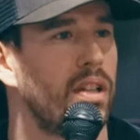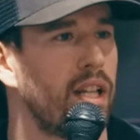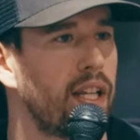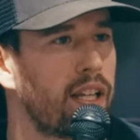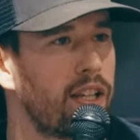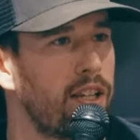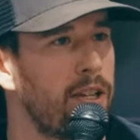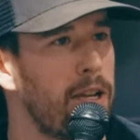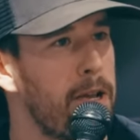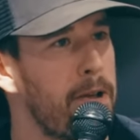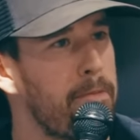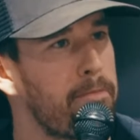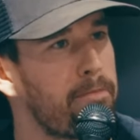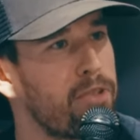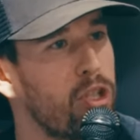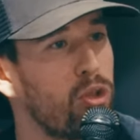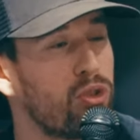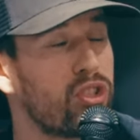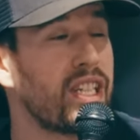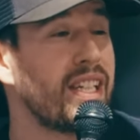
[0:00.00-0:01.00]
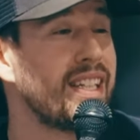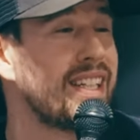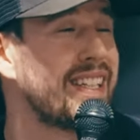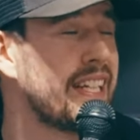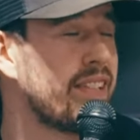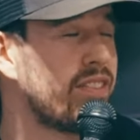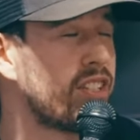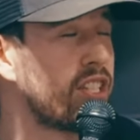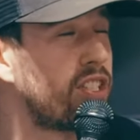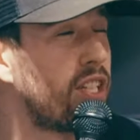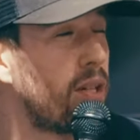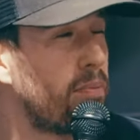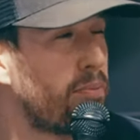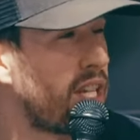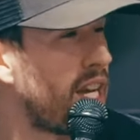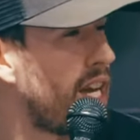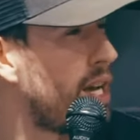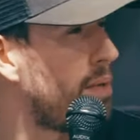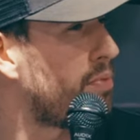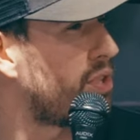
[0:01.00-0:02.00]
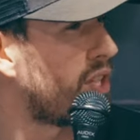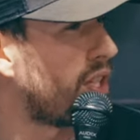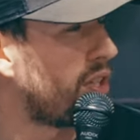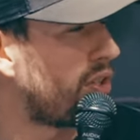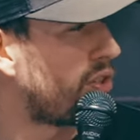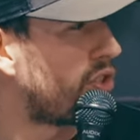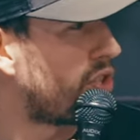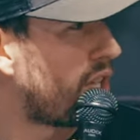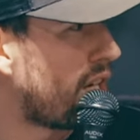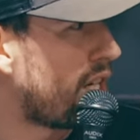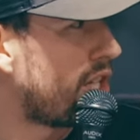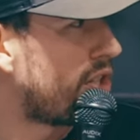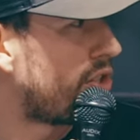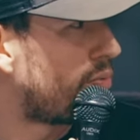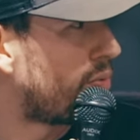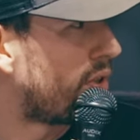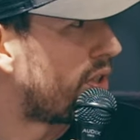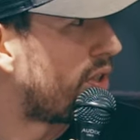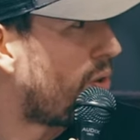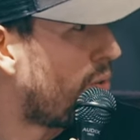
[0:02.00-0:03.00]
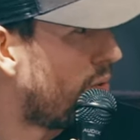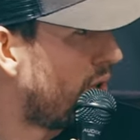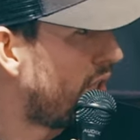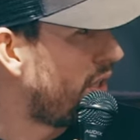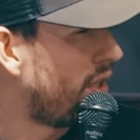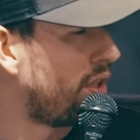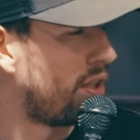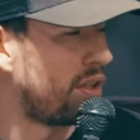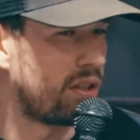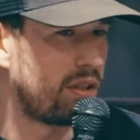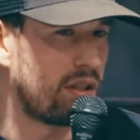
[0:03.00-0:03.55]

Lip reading: Like, you'll see it even sometimes interchanged with holy.